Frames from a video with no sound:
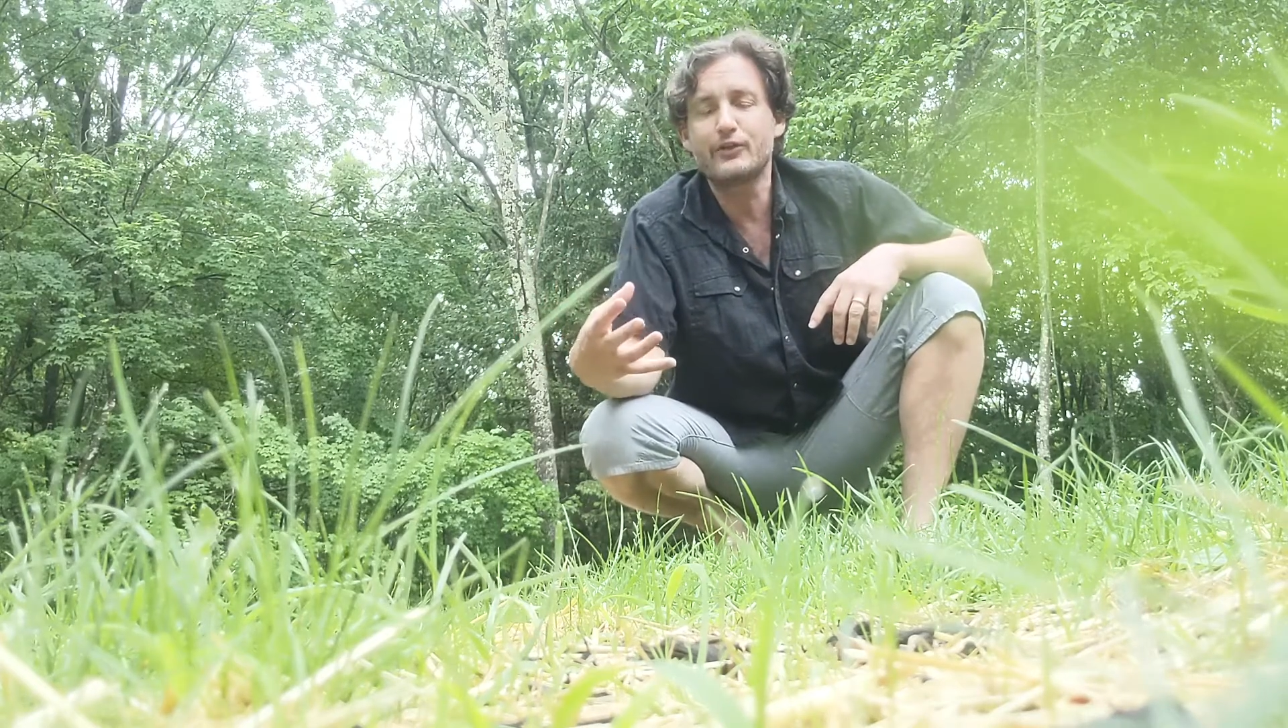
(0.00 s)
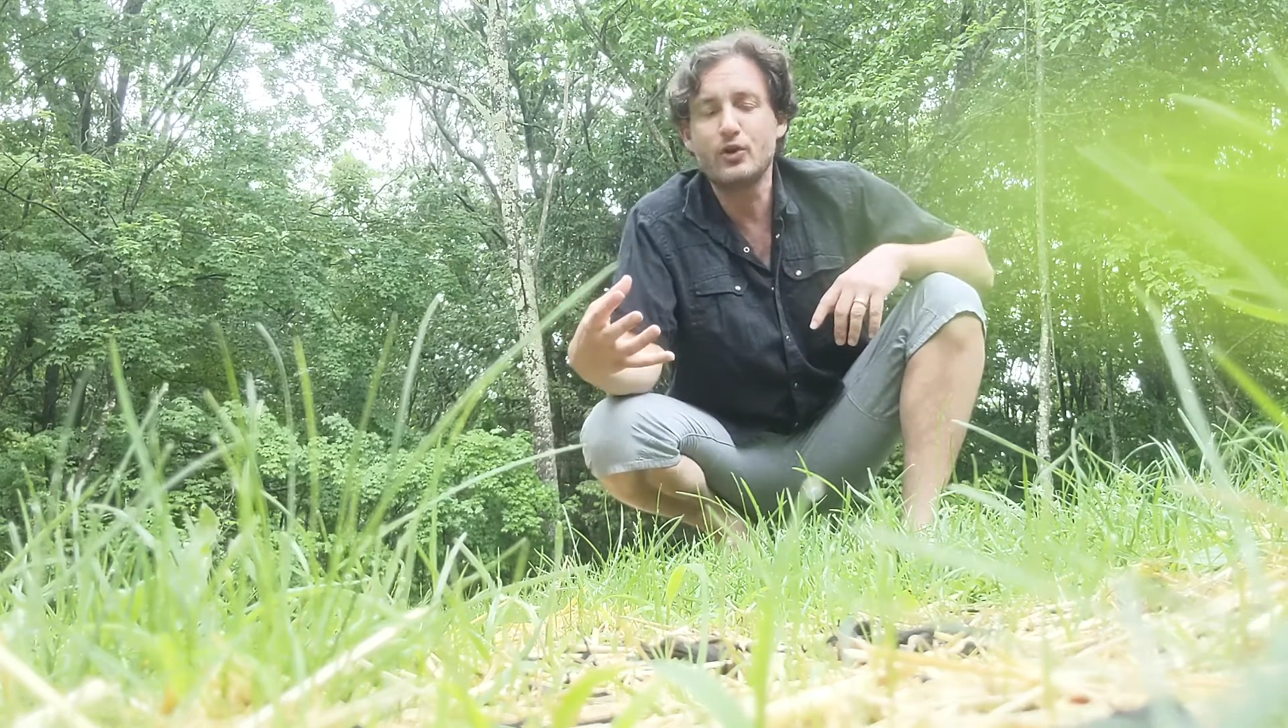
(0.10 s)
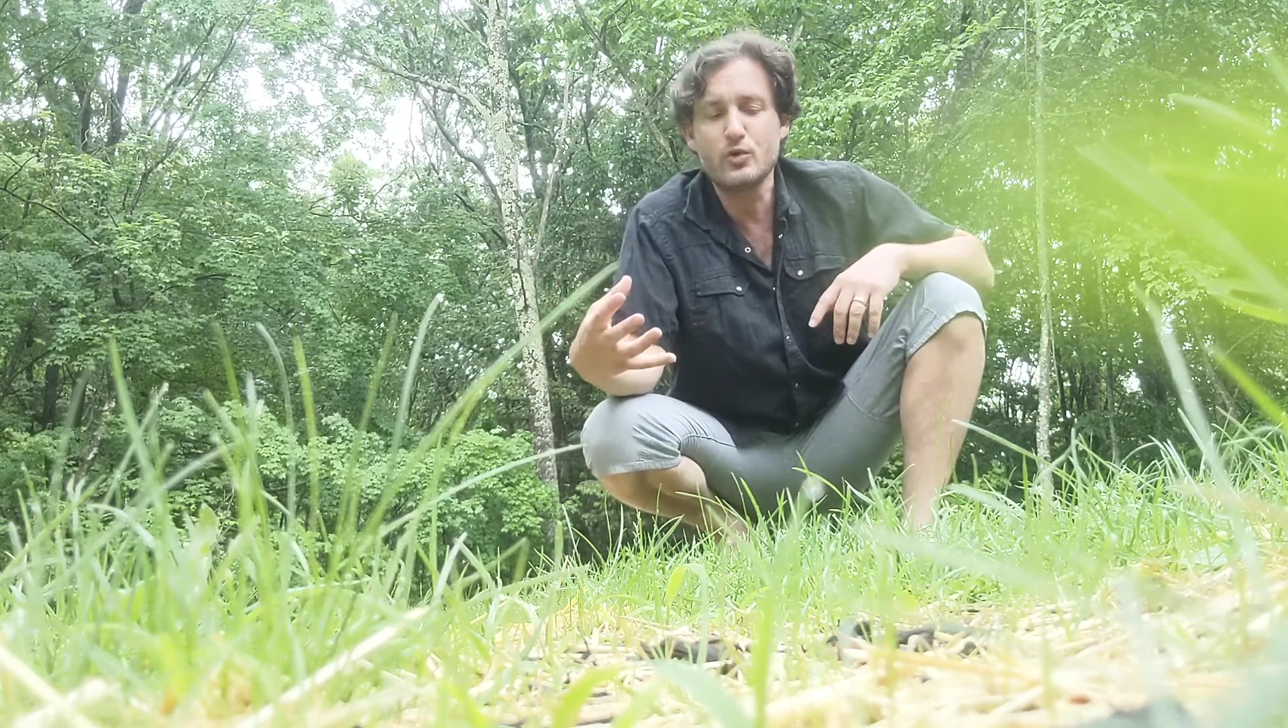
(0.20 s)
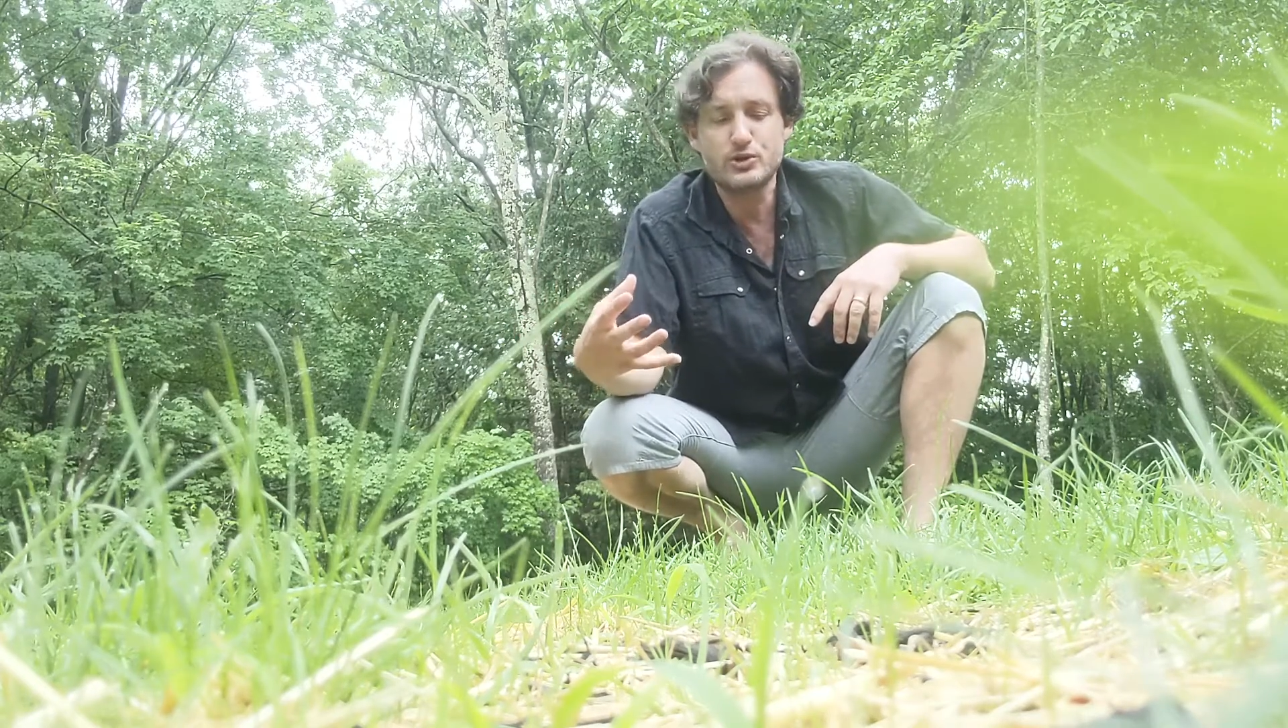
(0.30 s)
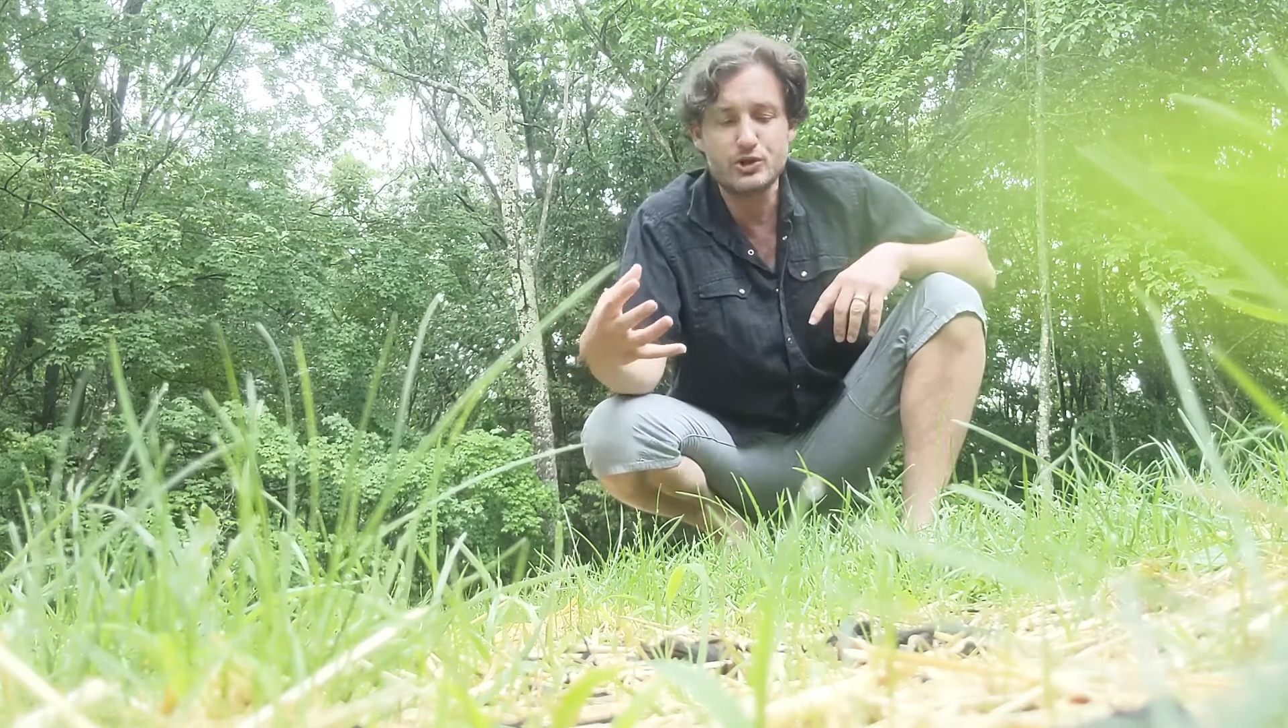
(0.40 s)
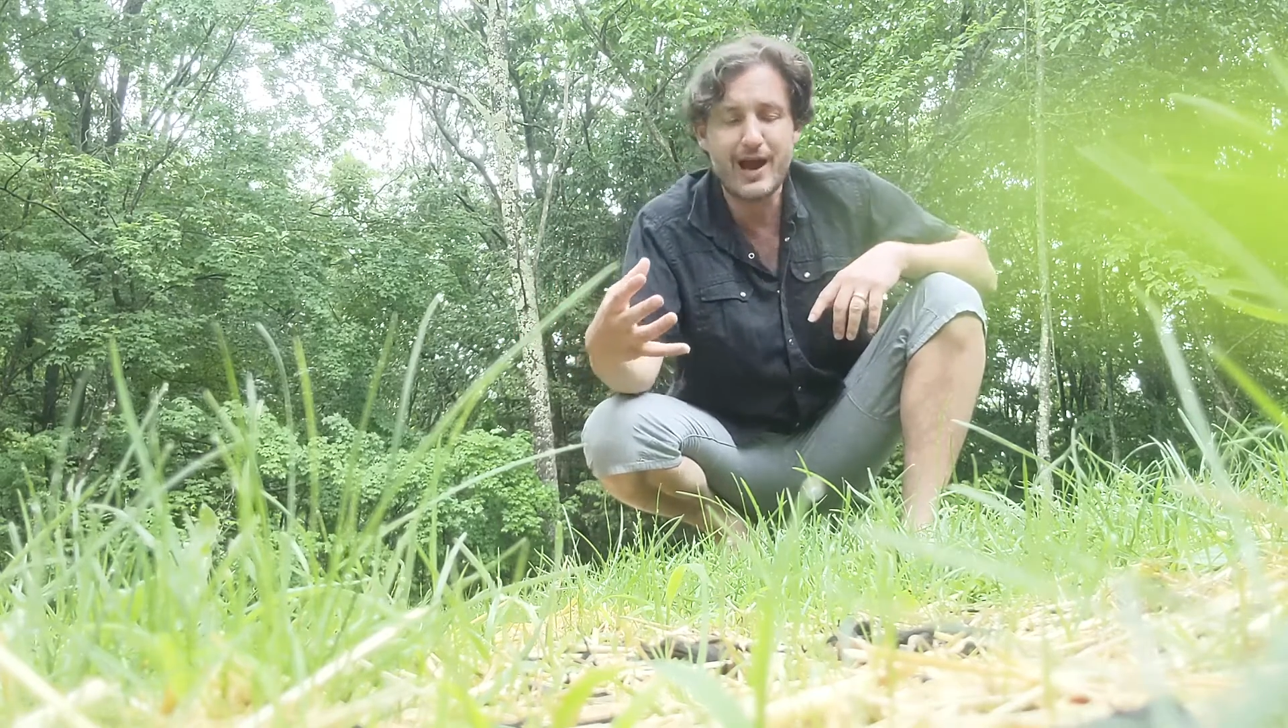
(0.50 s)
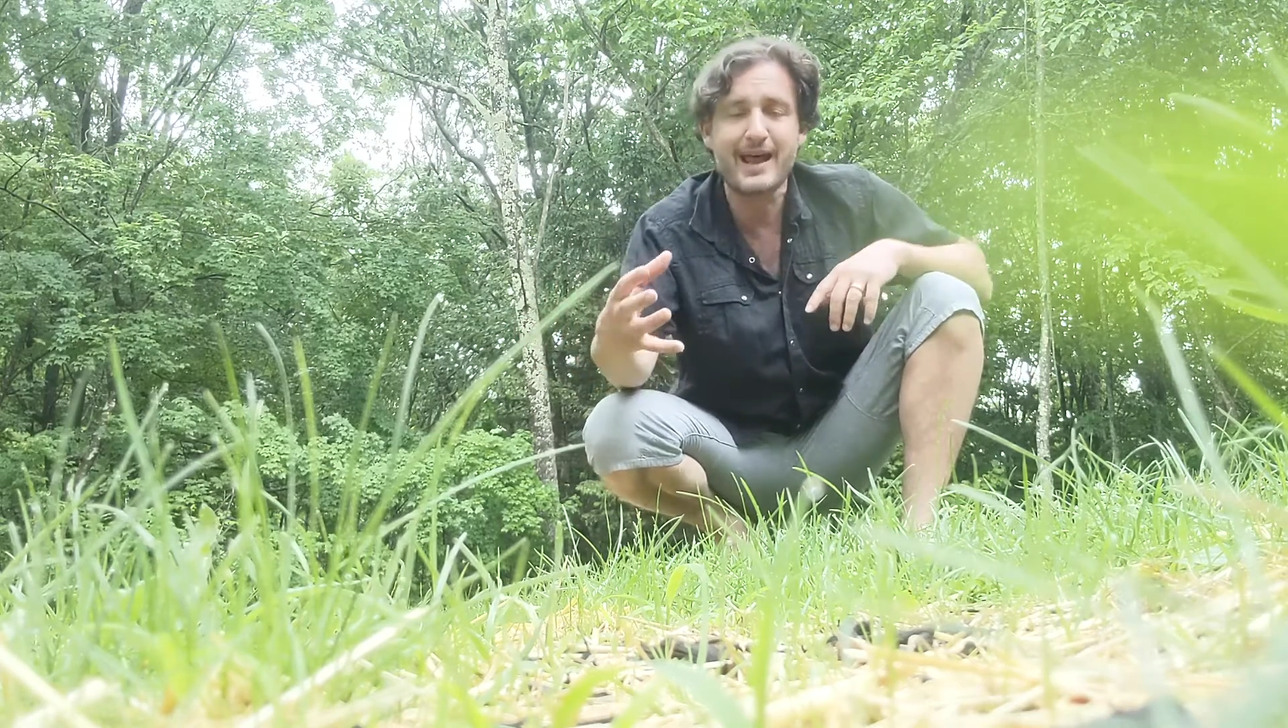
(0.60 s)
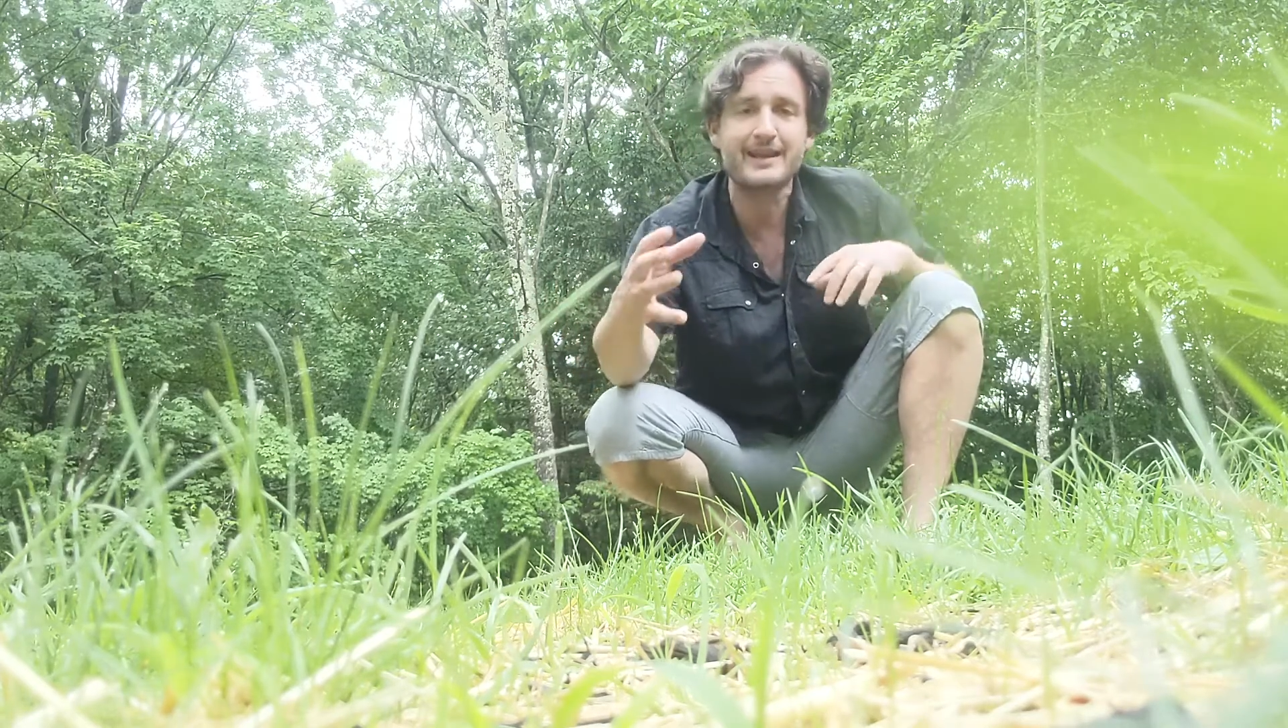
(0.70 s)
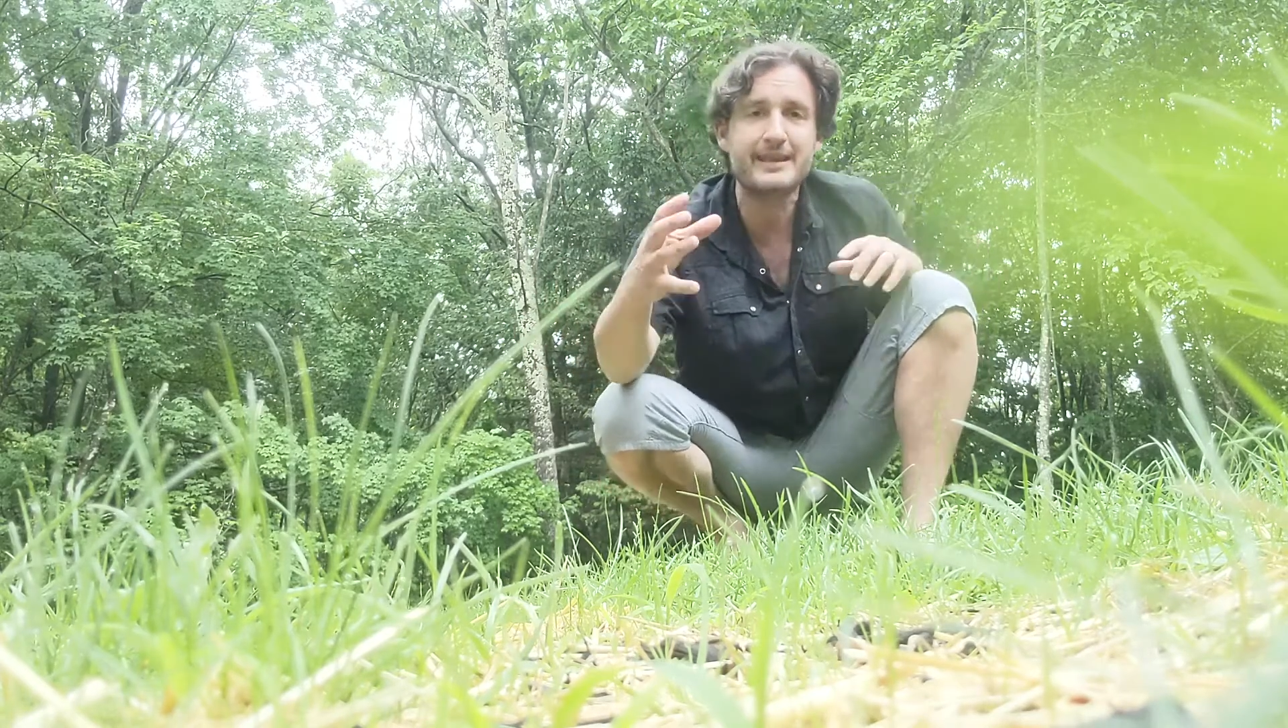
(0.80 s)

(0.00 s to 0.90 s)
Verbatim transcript: do is you gotta